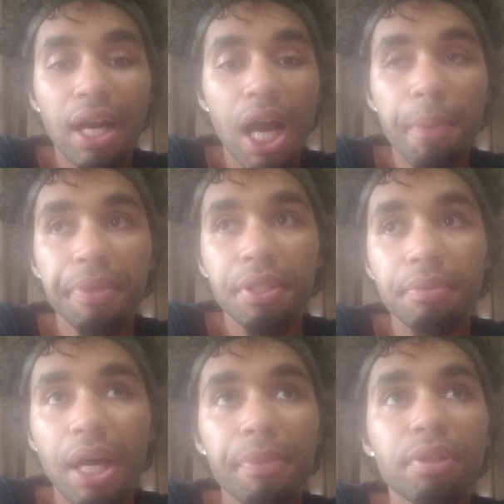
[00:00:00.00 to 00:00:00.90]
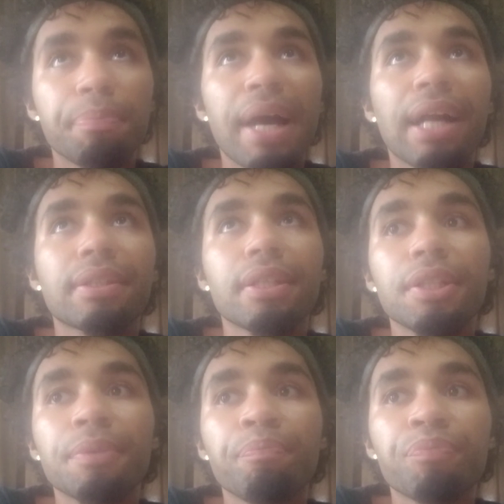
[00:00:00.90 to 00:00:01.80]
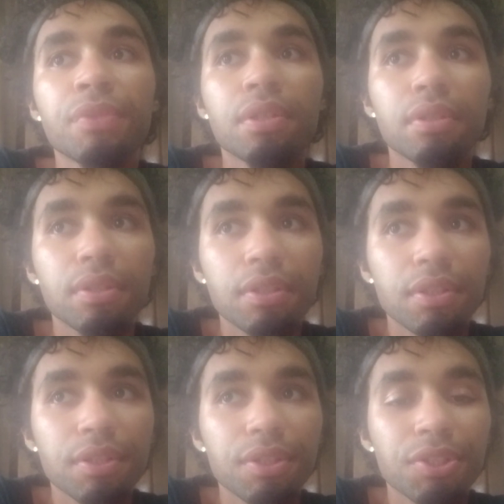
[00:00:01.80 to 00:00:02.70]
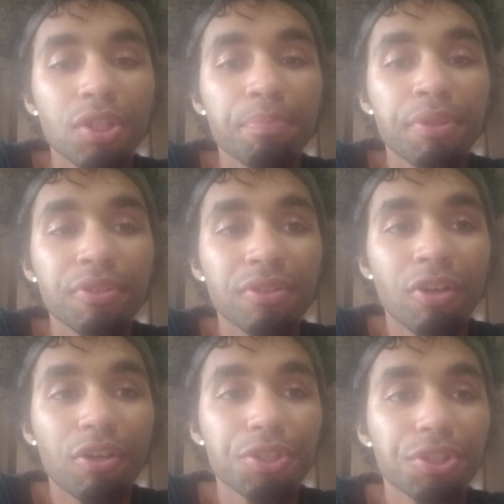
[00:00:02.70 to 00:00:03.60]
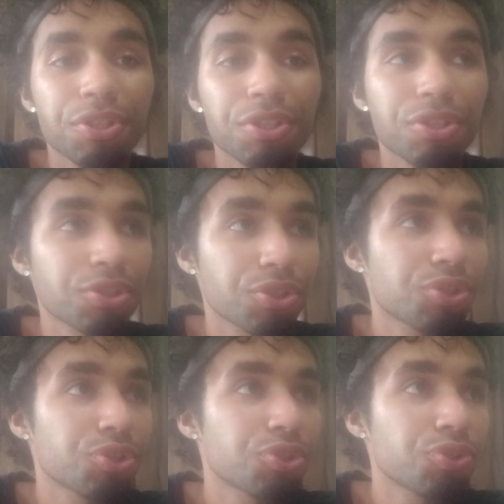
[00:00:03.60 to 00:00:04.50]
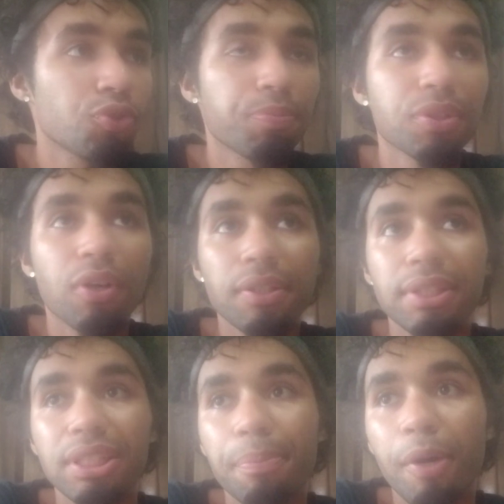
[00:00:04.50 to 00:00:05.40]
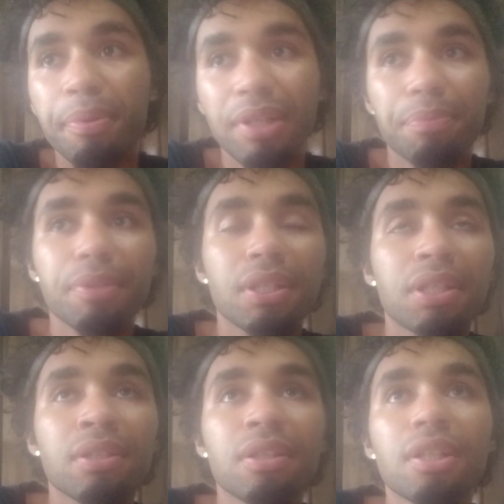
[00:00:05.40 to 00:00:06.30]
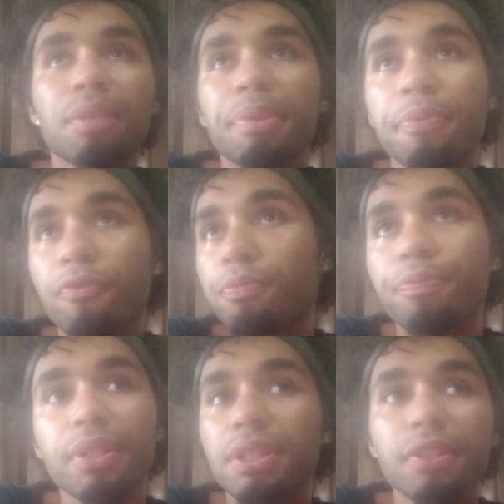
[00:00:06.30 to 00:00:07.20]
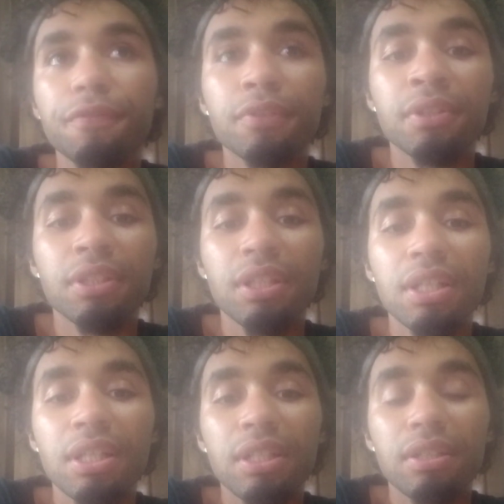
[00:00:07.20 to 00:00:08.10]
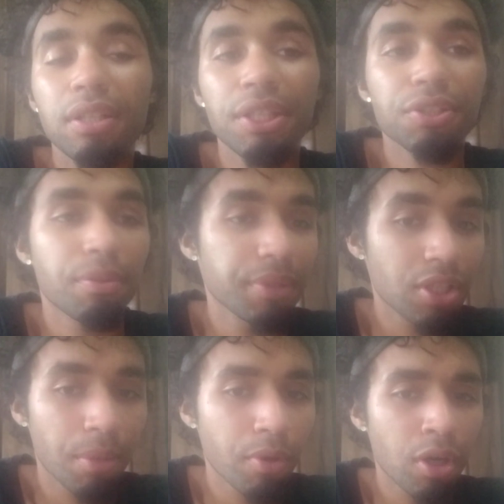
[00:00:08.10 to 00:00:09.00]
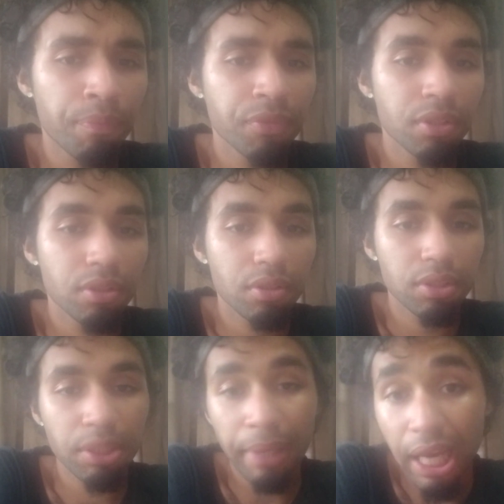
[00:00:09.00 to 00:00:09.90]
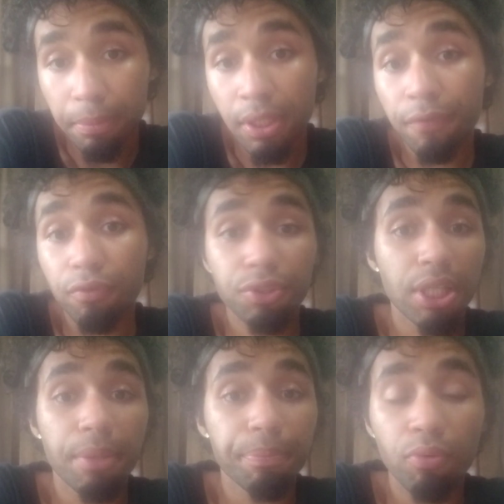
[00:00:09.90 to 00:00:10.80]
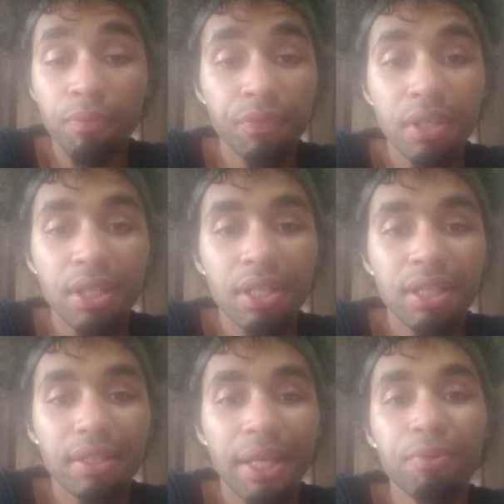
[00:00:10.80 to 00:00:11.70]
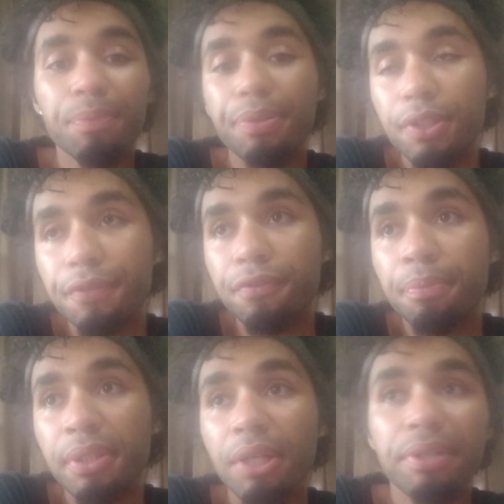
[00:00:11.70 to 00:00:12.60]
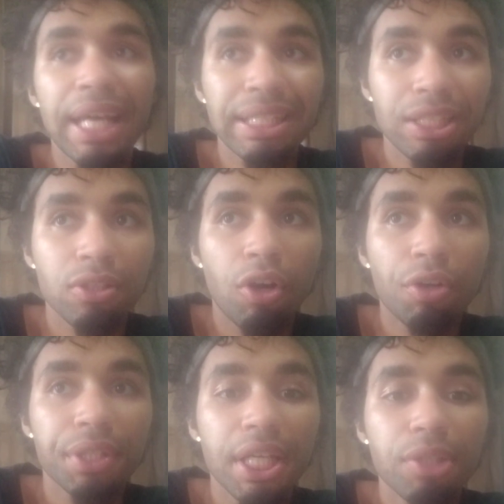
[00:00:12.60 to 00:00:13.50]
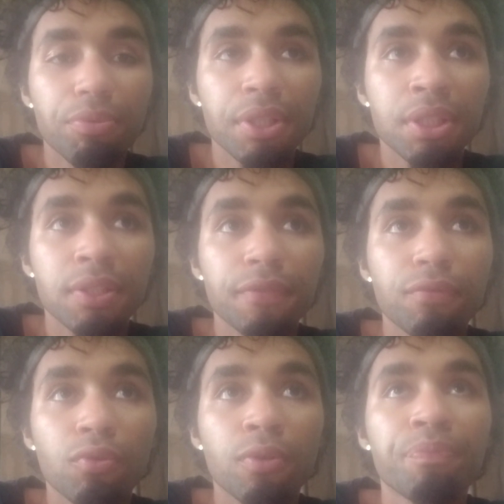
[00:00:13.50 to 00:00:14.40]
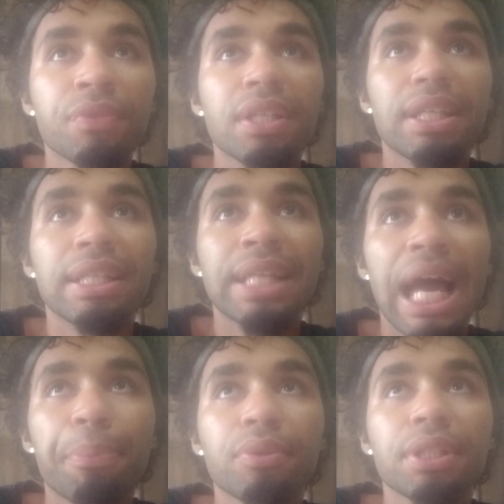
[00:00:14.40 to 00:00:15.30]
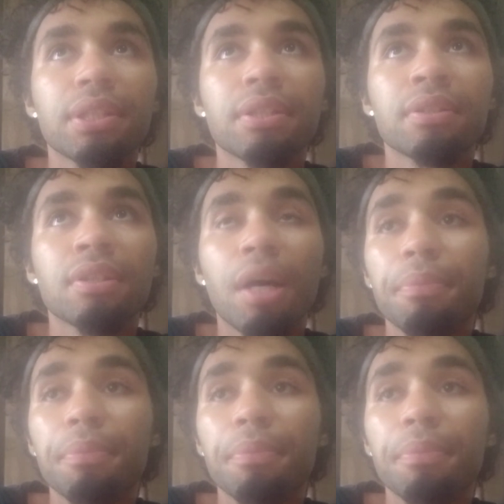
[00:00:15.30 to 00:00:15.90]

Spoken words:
I remember back then, some people talk stupid nonsense about people like me and other people for being different. Come on. Think about Adam and Eve, for example. They weren't perfect, but they were cast out of garden anyways for eating the apple eating